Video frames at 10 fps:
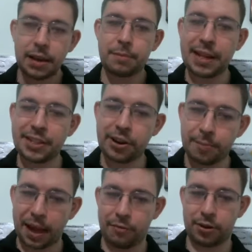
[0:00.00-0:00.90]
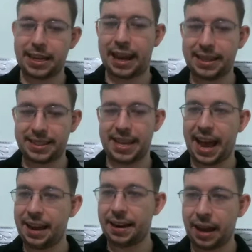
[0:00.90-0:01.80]
black's going to play rook takes
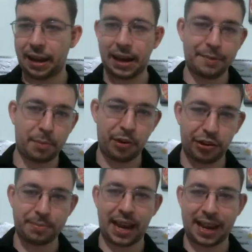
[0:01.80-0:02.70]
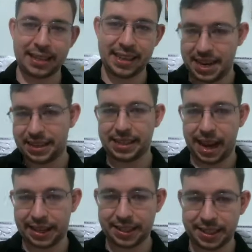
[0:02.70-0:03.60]
c8, and after bishop takes
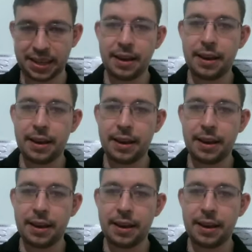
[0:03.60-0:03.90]
e6.